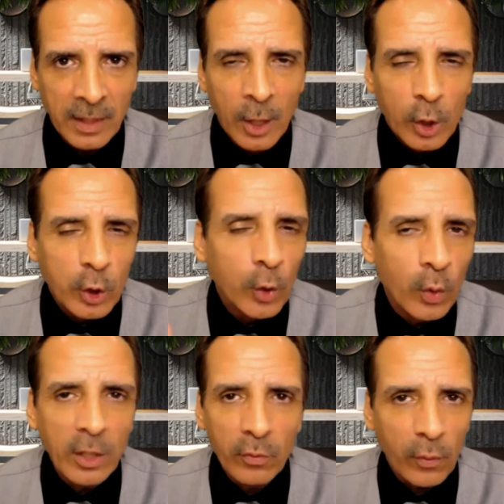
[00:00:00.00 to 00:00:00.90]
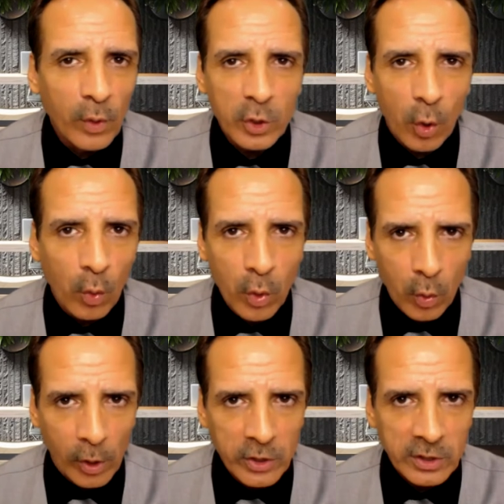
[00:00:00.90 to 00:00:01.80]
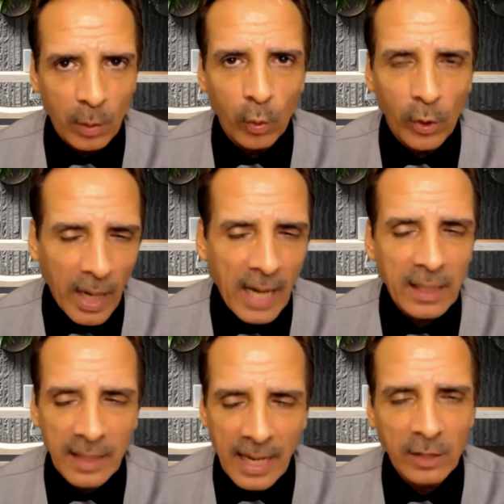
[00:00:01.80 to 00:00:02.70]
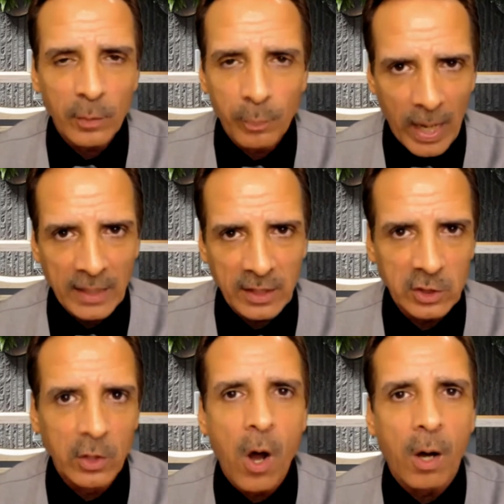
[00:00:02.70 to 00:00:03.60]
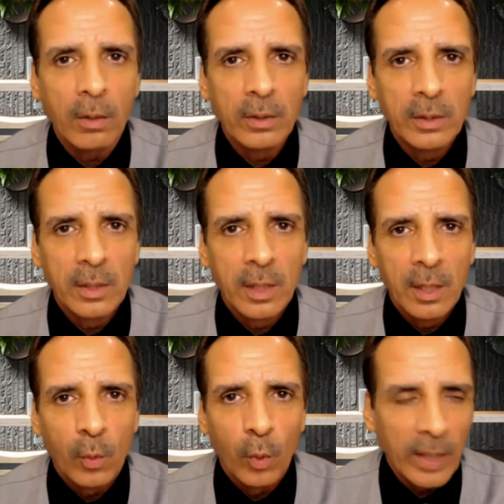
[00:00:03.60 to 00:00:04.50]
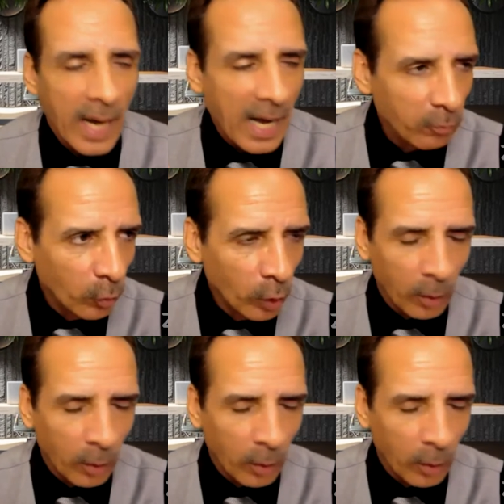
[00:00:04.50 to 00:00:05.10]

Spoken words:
You'll hear through this whole course that we're not allowed to practice law. We're not